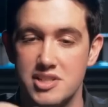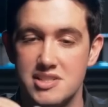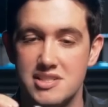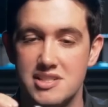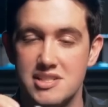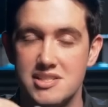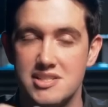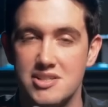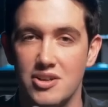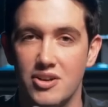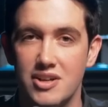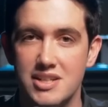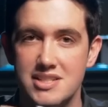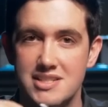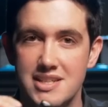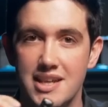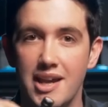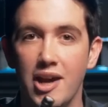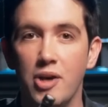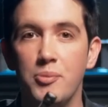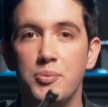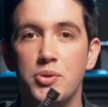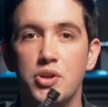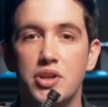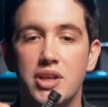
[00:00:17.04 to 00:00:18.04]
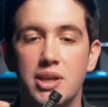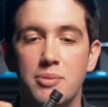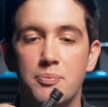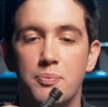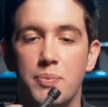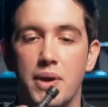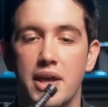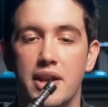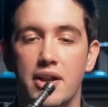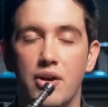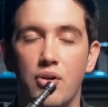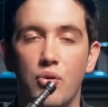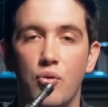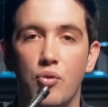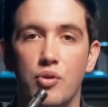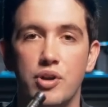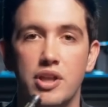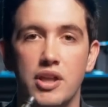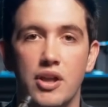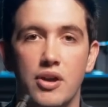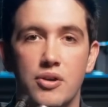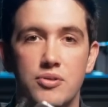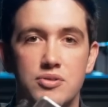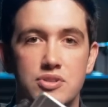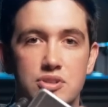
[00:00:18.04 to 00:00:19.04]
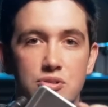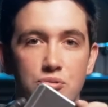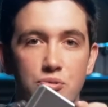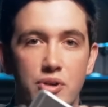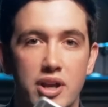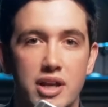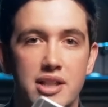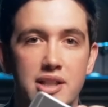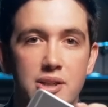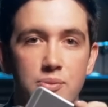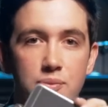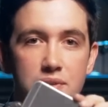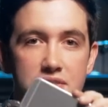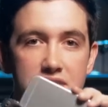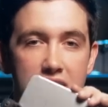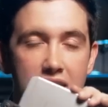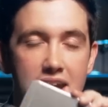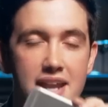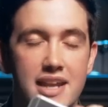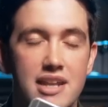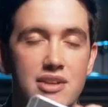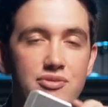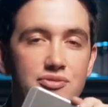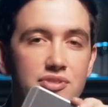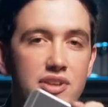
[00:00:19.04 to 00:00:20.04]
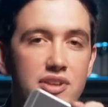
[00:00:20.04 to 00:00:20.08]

that's designed to help you get better audio directly with any